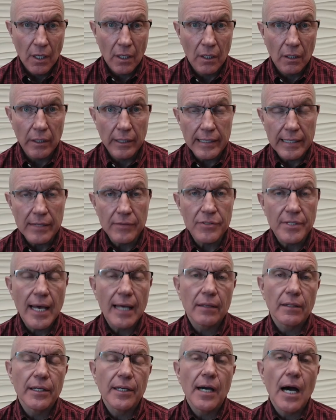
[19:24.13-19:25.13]
leaves
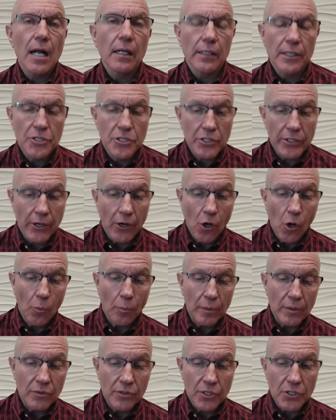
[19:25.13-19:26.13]
that theology
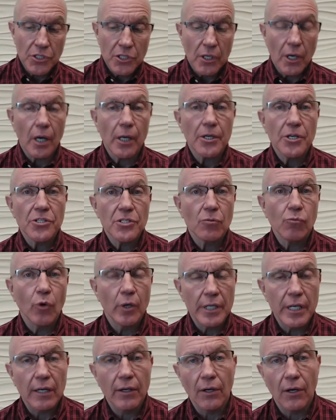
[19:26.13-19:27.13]
open to charges of
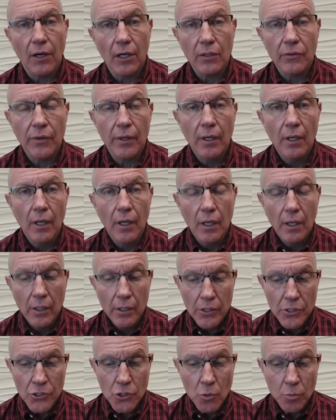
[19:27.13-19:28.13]
what he called
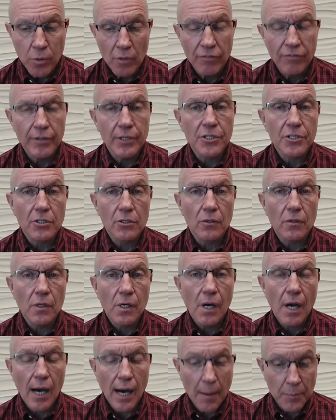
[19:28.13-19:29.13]

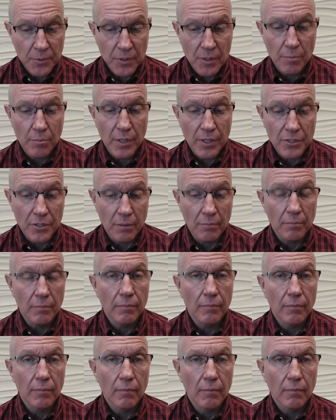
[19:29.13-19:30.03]
superficial optimism.